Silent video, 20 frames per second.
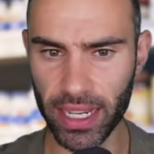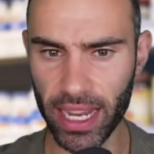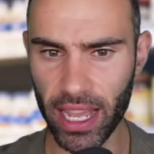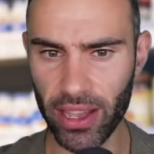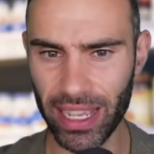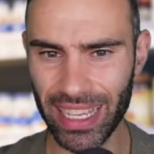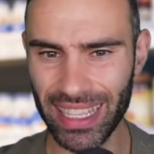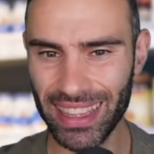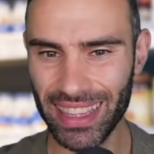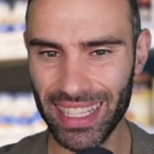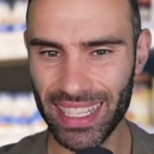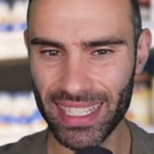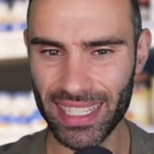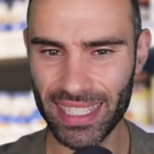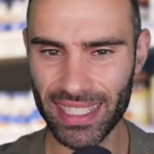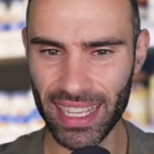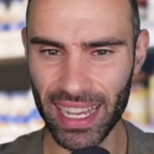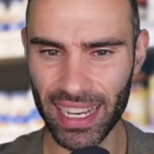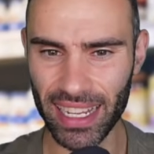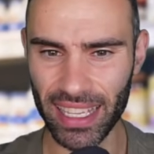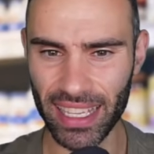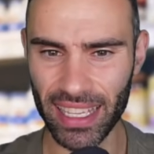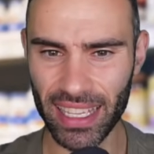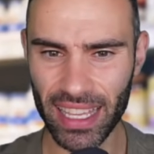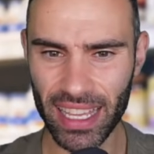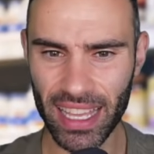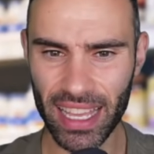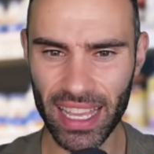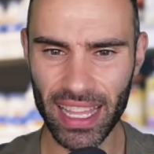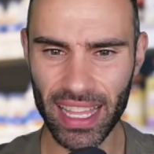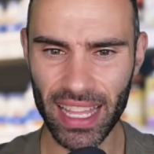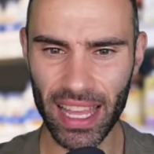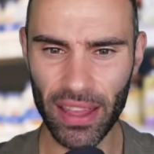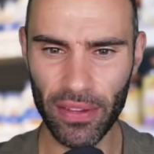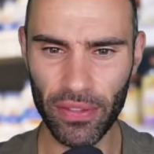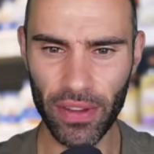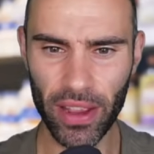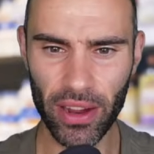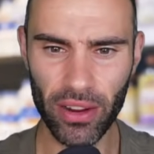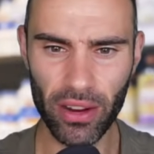Now, in this study,
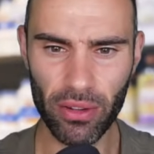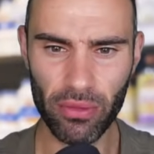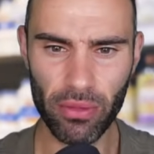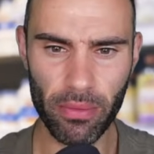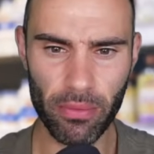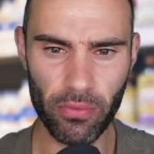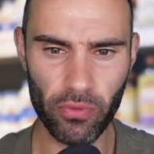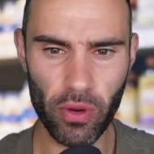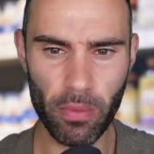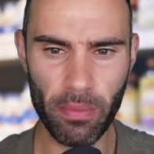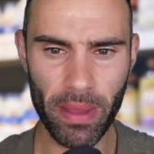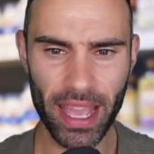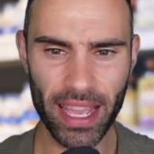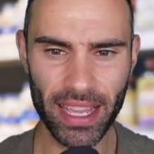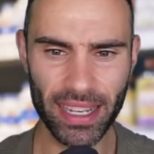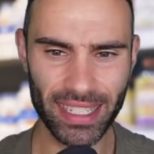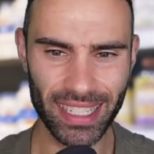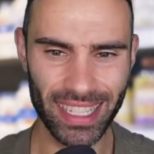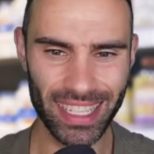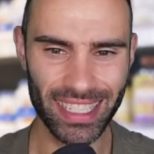Effera remained